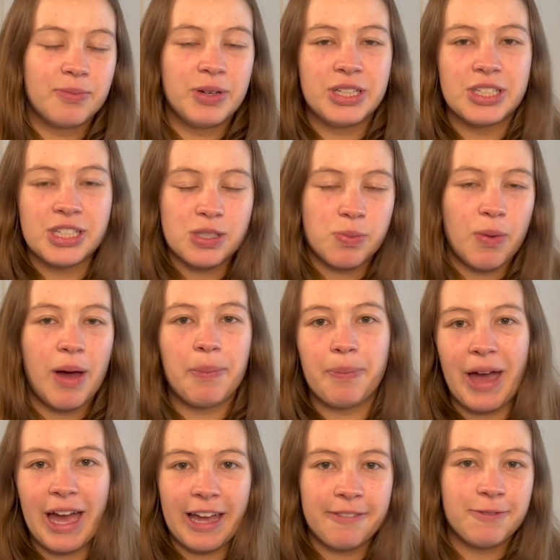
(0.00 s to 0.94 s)
we just
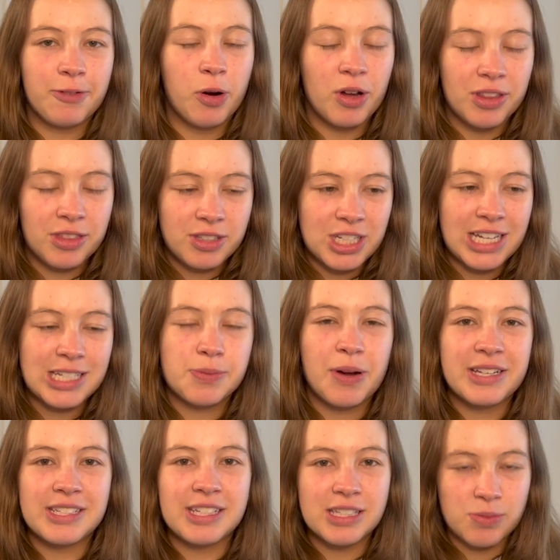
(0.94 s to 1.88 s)
went back and forth. Chest
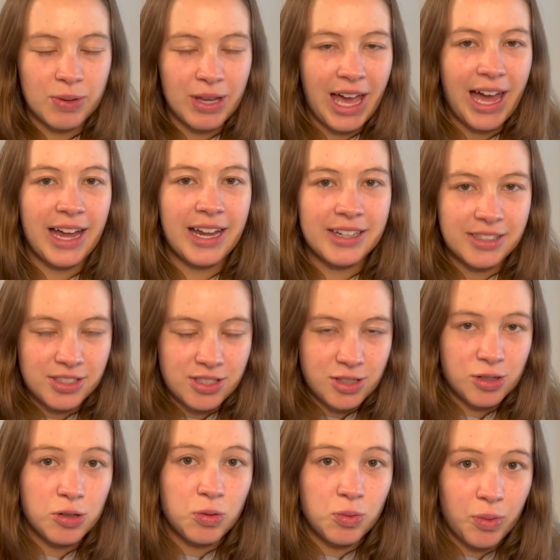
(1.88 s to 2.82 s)
presses, we had
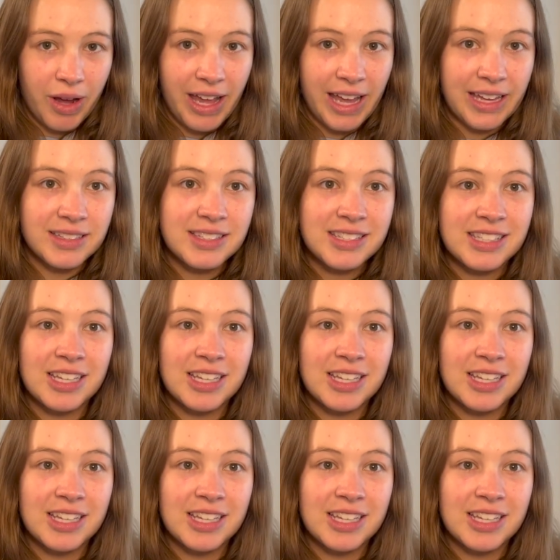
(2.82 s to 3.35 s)
2 weights.